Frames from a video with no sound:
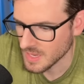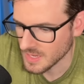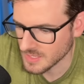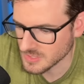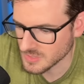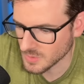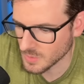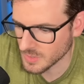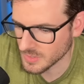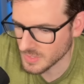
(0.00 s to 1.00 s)
It's
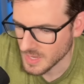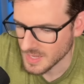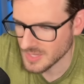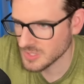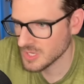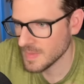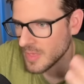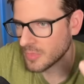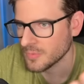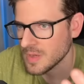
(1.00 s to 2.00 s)
stored. It took
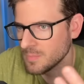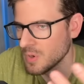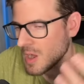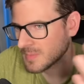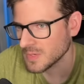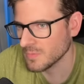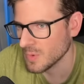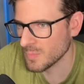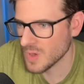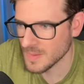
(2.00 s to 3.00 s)
about 3 prompts or
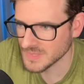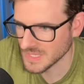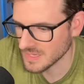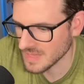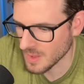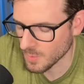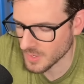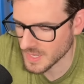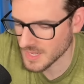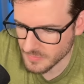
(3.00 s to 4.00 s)
4 prompts to get that
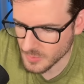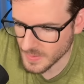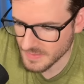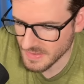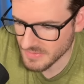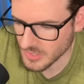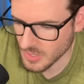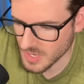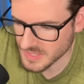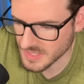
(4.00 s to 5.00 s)
working. Oh, we even have the
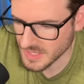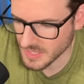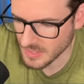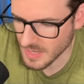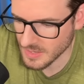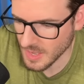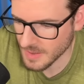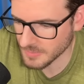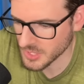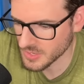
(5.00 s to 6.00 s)
content here.
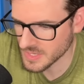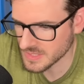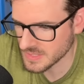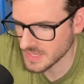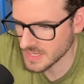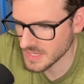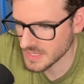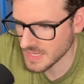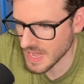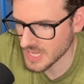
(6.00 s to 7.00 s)
I'm curious, did
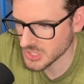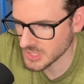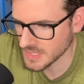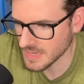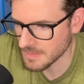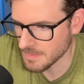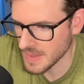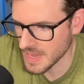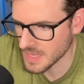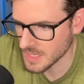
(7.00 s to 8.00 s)
it actually
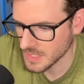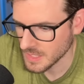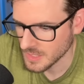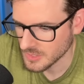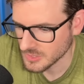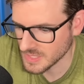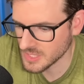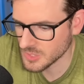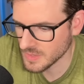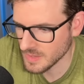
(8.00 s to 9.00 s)
embed? Did
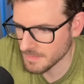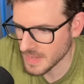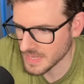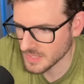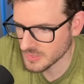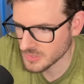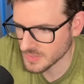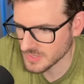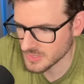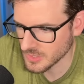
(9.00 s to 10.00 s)
it do the embedding? So
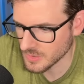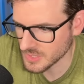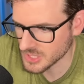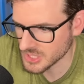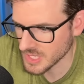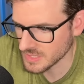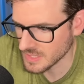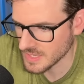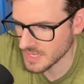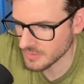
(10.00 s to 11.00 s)
let's go and just check
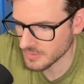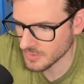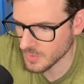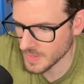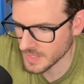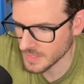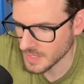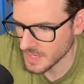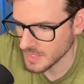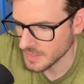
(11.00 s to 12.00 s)
the data real quick.
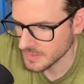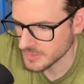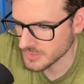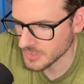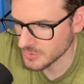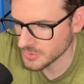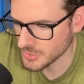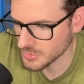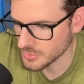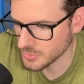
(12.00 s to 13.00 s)
Go
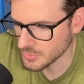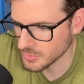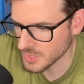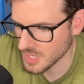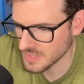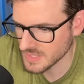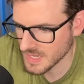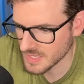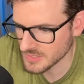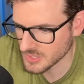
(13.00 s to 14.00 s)
to
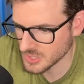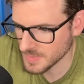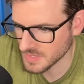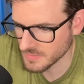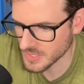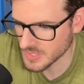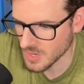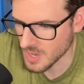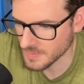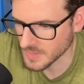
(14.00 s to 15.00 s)
context. It should be at the very
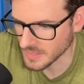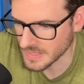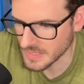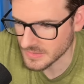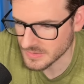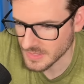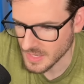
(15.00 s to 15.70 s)
top, the latest.